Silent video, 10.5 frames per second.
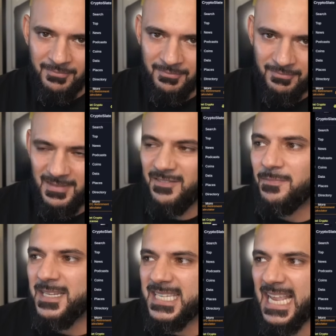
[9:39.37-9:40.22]
They've
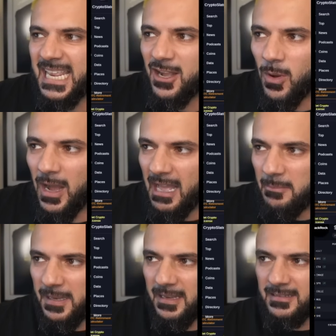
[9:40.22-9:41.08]
been selling quite a
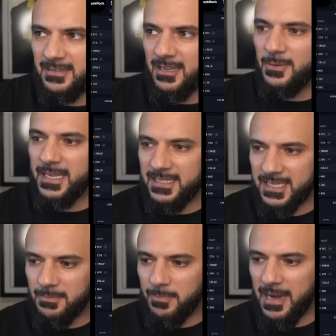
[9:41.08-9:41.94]
bit. Going into
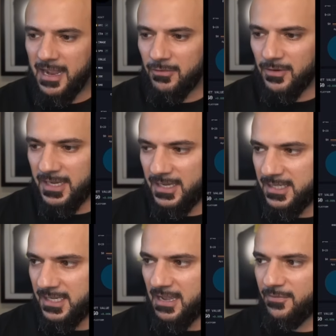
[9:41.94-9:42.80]
the BlackRock
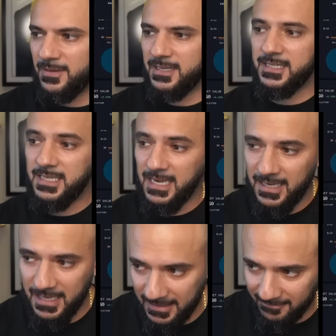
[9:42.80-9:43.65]
ETF, we can see